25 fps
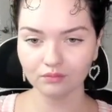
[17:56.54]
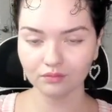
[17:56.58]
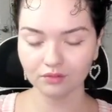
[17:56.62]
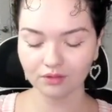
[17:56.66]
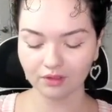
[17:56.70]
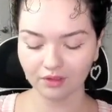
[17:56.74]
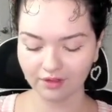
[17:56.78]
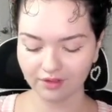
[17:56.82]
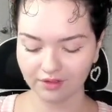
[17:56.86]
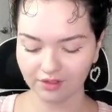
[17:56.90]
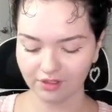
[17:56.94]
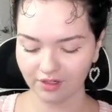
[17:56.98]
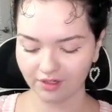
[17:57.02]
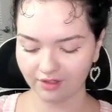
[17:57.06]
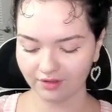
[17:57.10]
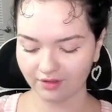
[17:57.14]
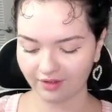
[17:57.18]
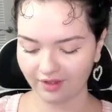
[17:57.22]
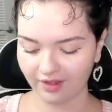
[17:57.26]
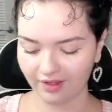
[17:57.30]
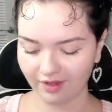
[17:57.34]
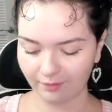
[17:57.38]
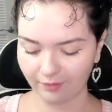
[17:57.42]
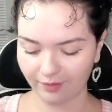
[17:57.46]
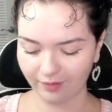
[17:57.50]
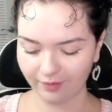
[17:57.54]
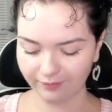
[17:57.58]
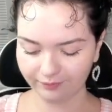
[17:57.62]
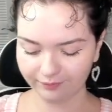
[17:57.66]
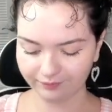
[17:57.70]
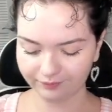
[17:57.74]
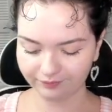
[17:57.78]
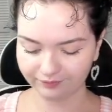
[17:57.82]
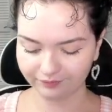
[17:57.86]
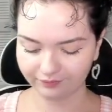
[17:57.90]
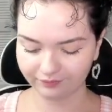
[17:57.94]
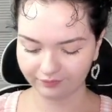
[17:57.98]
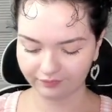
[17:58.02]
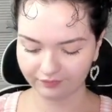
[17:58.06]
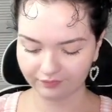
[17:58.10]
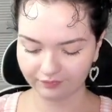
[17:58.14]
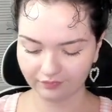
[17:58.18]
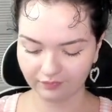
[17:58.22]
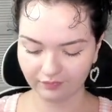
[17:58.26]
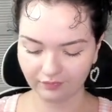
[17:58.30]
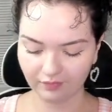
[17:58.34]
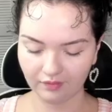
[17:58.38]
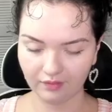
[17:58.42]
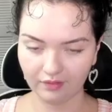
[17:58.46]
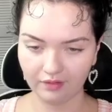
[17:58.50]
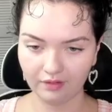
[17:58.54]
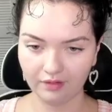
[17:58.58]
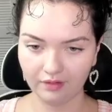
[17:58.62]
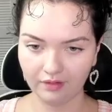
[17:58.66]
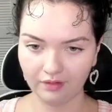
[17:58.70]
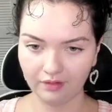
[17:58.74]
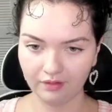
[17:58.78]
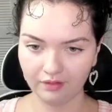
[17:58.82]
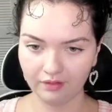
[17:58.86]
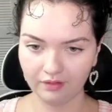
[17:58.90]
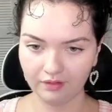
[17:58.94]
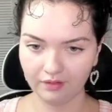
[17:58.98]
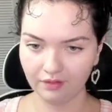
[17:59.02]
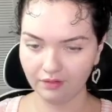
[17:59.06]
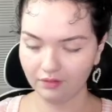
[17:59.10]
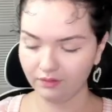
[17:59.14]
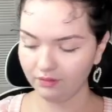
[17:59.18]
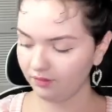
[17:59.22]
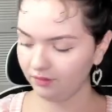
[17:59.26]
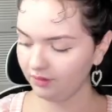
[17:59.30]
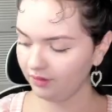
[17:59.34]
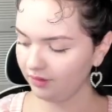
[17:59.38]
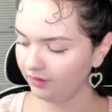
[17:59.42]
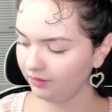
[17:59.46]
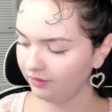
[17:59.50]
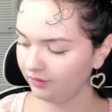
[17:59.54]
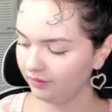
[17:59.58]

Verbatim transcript: Sorry, shaking the camera. Food.